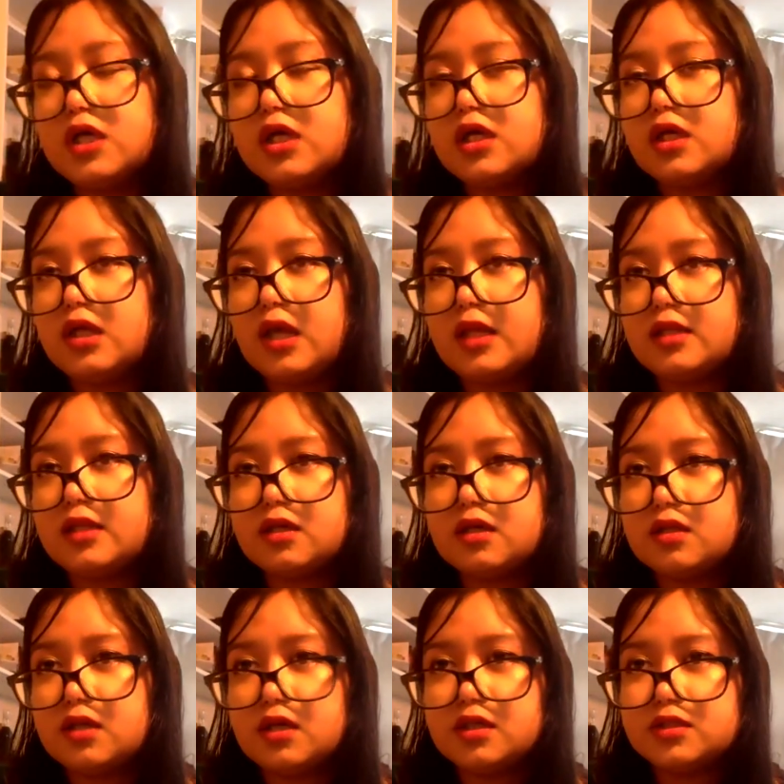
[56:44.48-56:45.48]
and the,
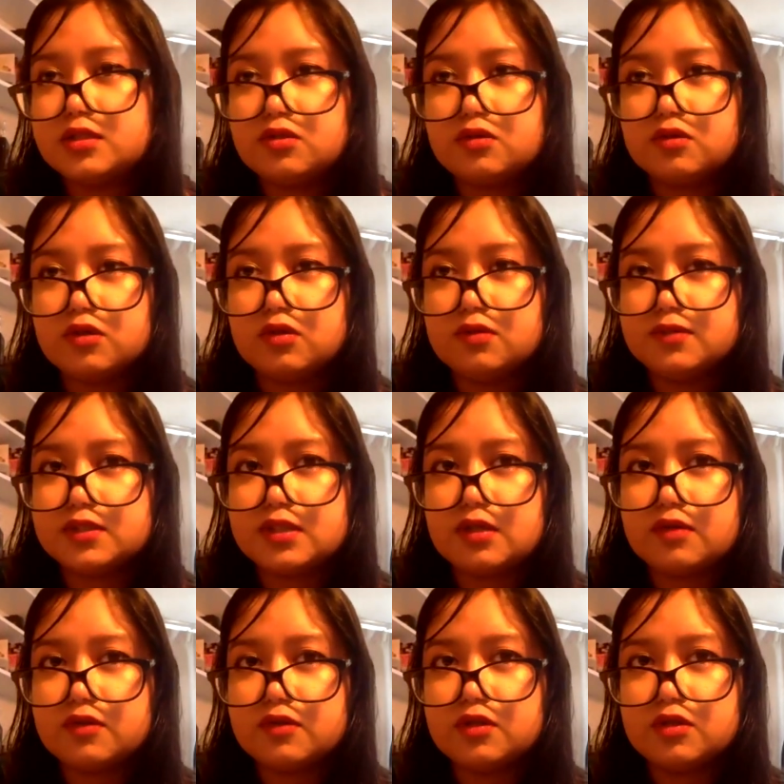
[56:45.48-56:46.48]
the answer in the global
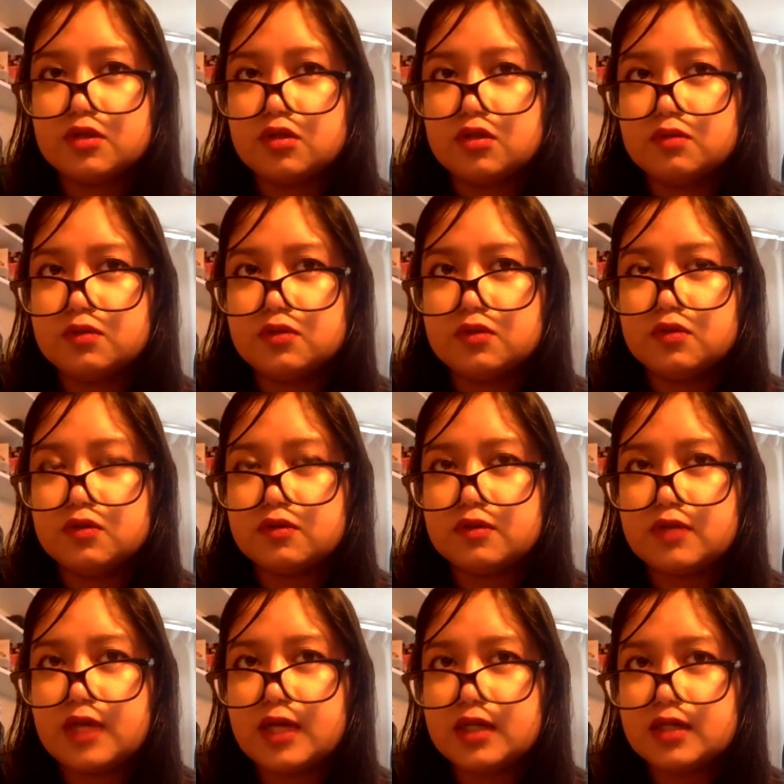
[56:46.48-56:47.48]
south and the global north
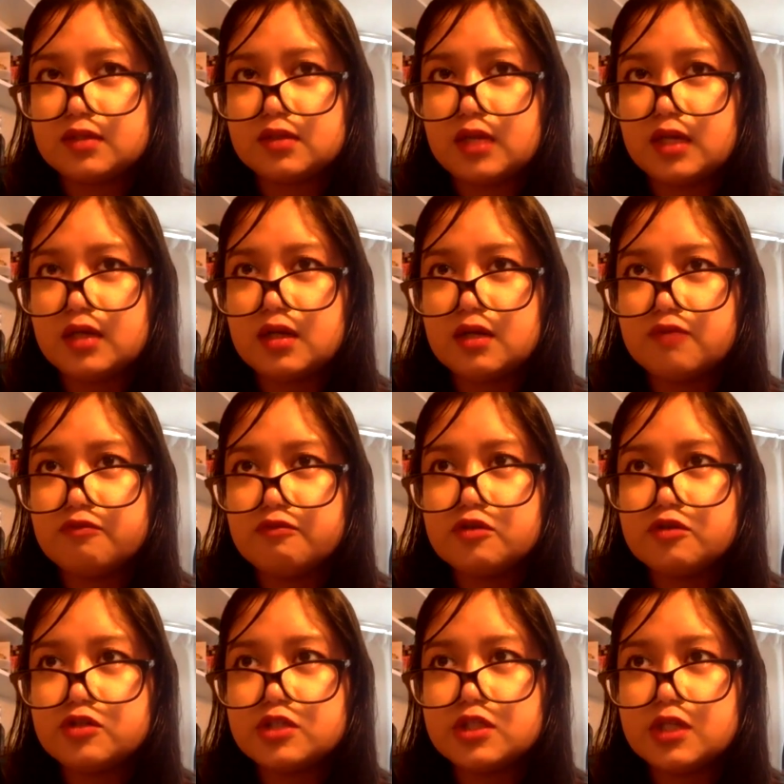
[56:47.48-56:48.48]
that that
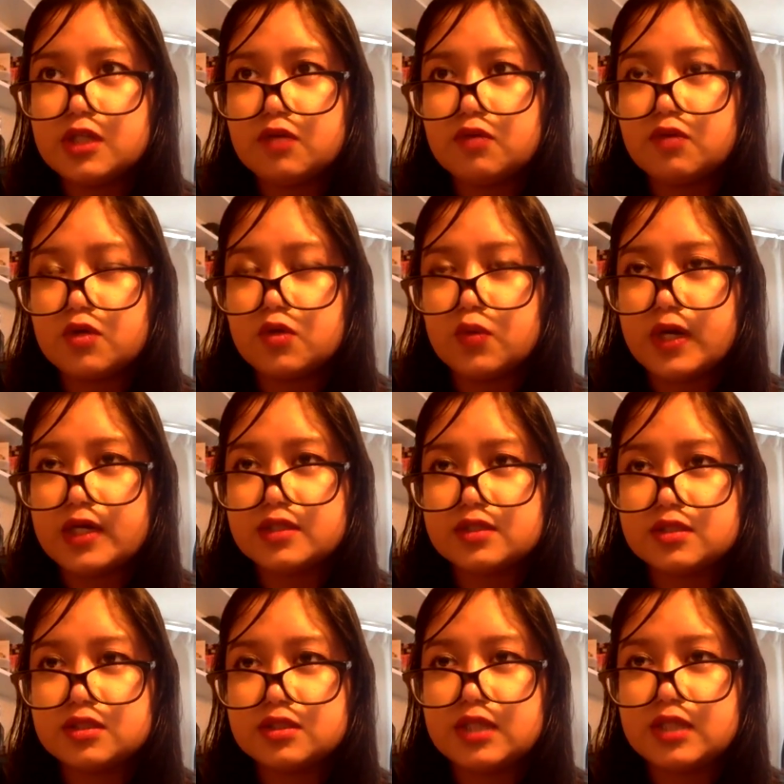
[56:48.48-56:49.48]
unfortunately
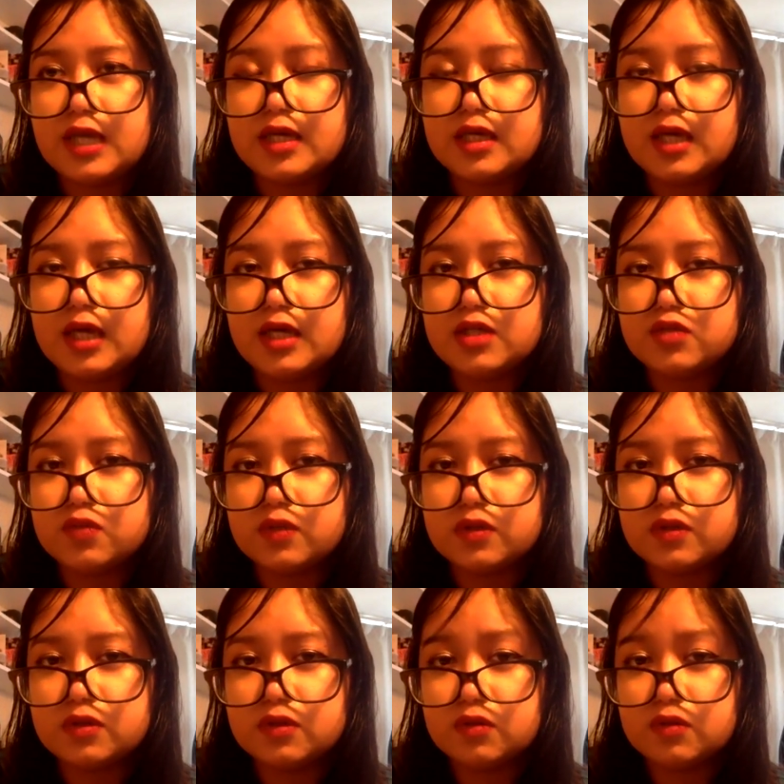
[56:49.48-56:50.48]
requires us to engage with
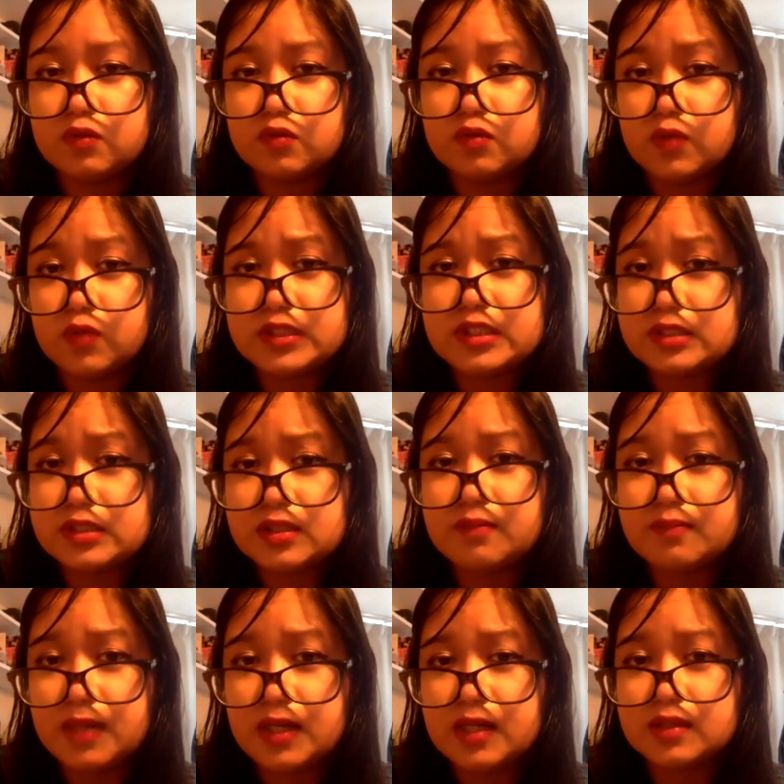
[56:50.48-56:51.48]
with questions
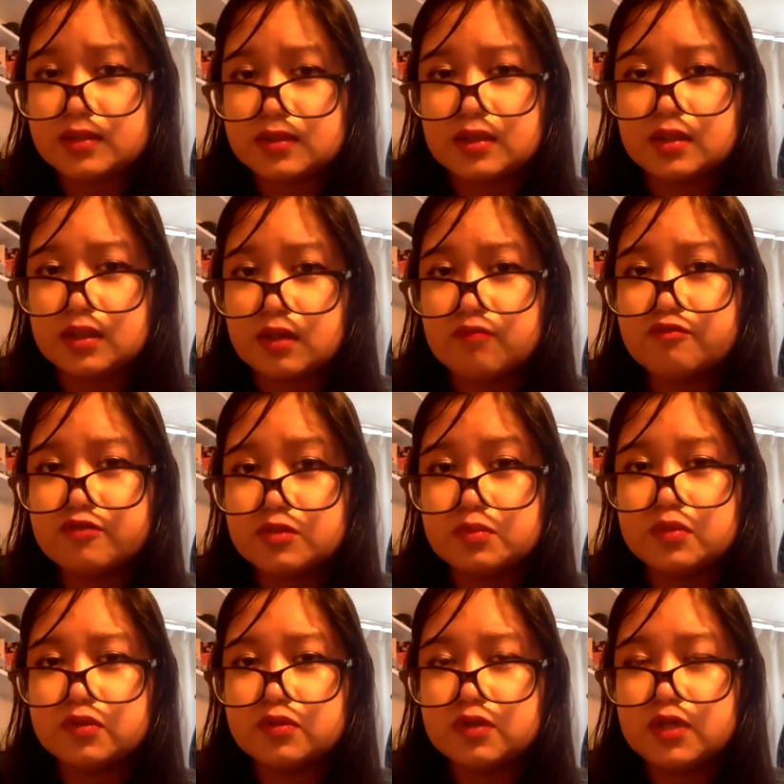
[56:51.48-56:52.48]
that make us
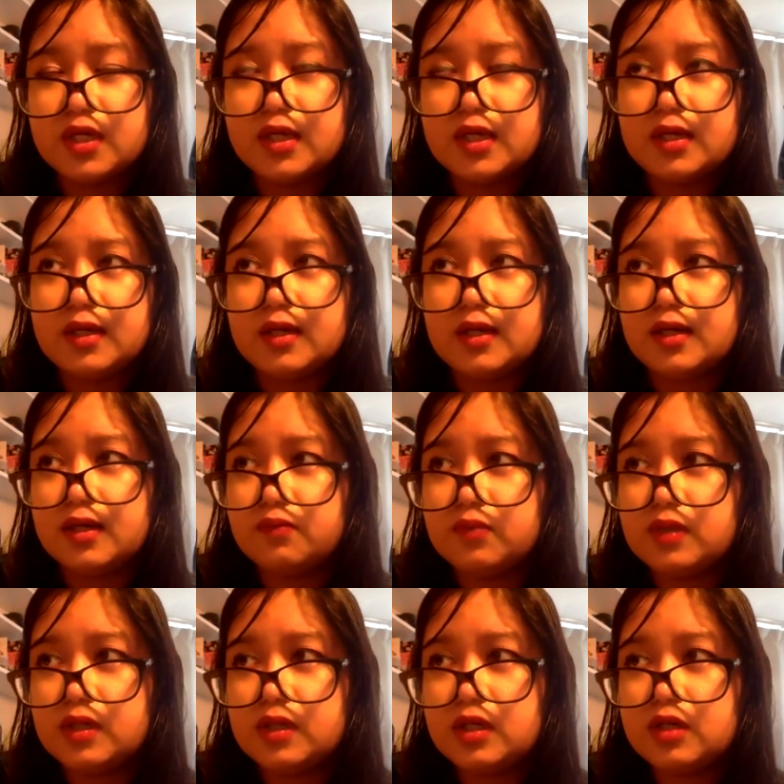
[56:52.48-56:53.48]
uncomfortable um,
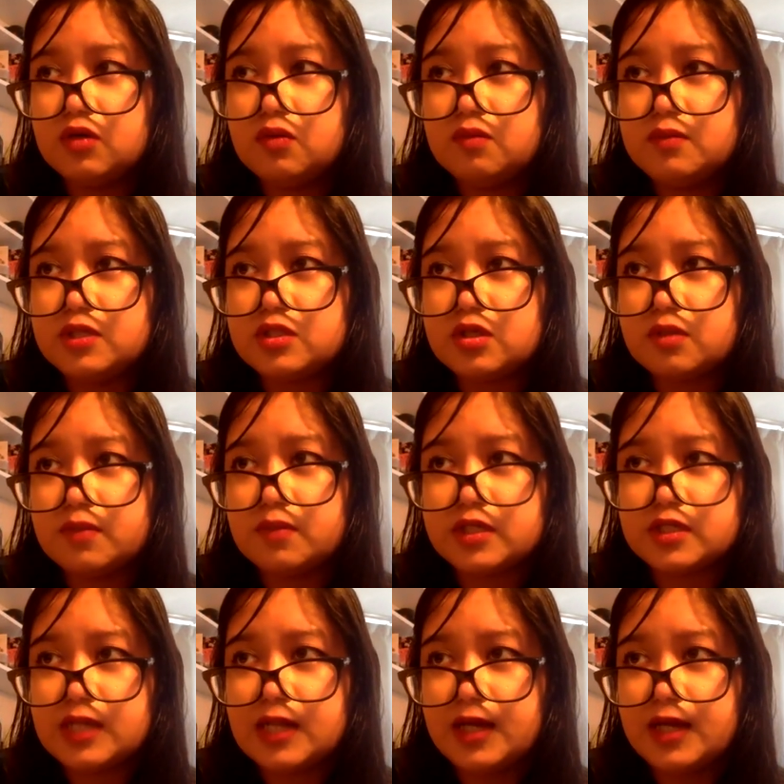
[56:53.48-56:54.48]
and i know michelle
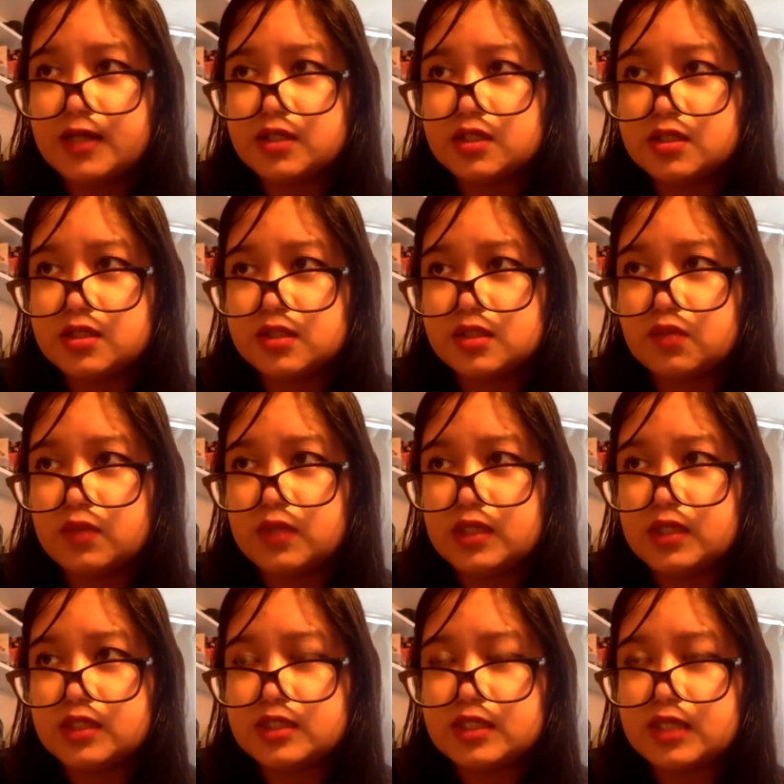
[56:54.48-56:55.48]
bachelet she said we
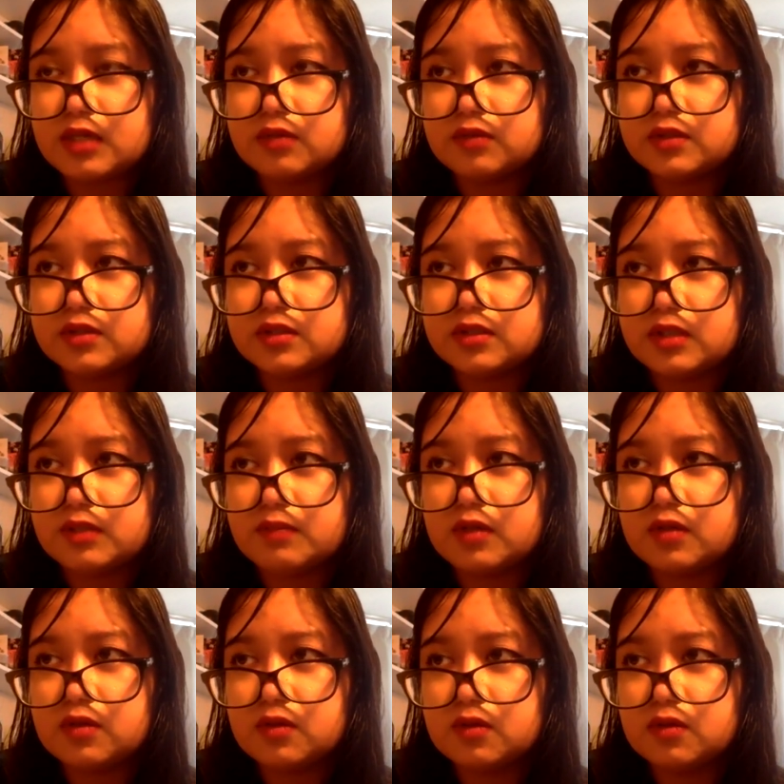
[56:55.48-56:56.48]
need to tackle
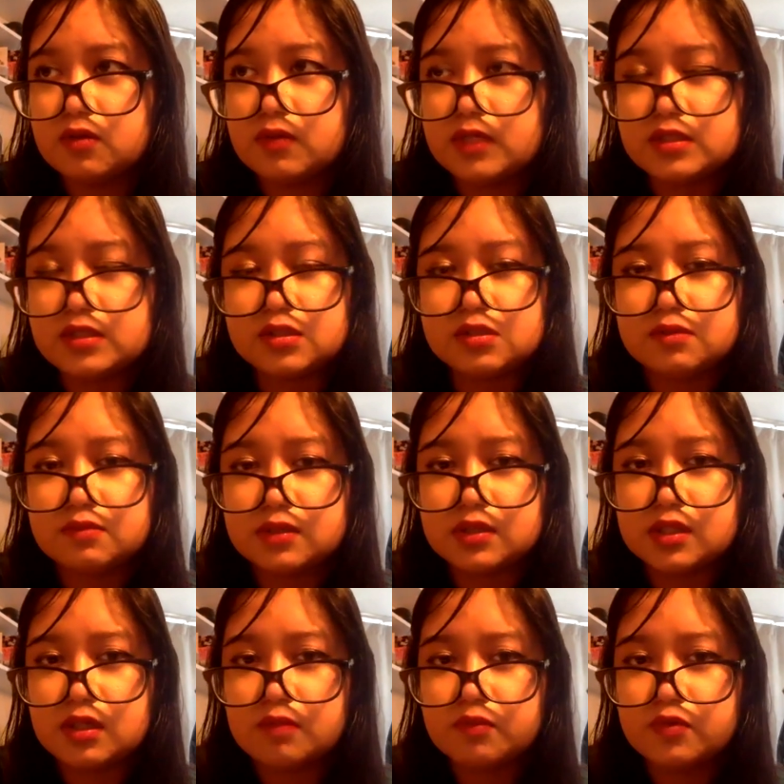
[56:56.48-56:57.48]
systemic racism
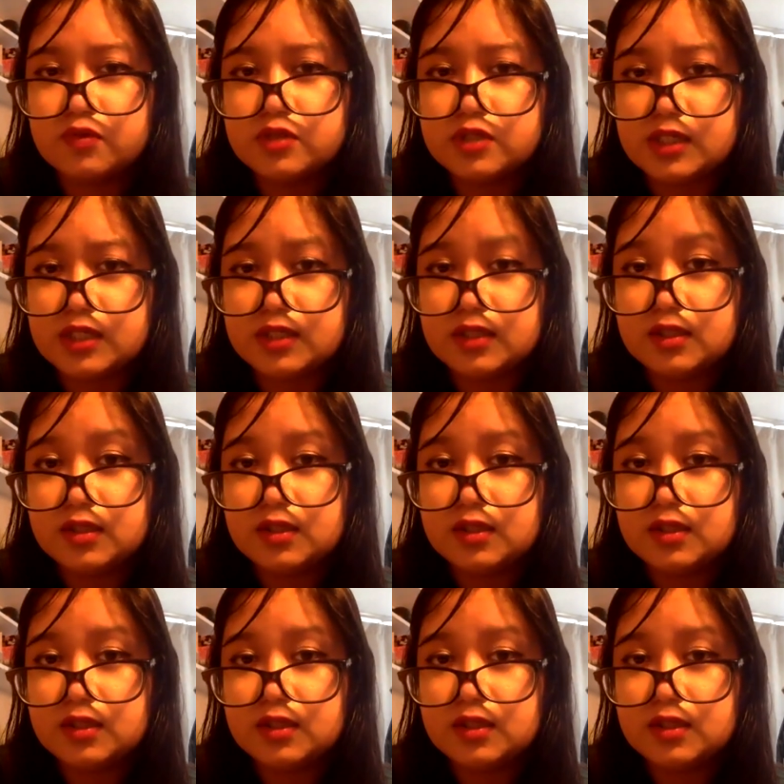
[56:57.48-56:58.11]
to uproot it